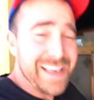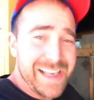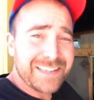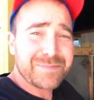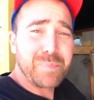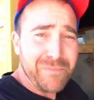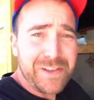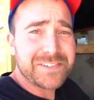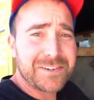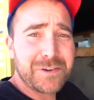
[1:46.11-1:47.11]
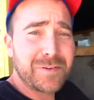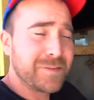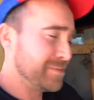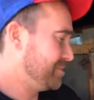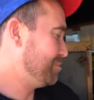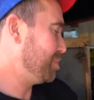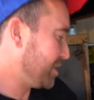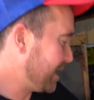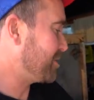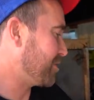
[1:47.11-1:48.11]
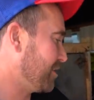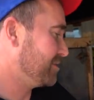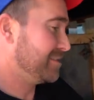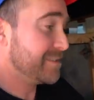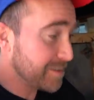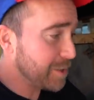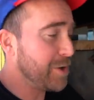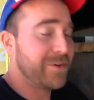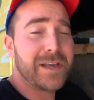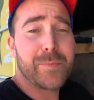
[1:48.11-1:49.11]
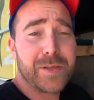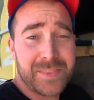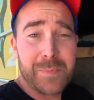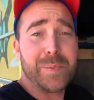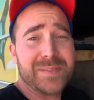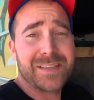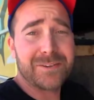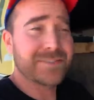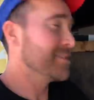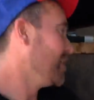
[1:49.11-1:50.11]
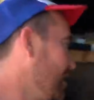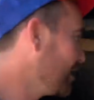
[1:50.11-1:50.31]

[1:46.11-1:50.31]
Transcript: ass professional blender. So how about them potatoes?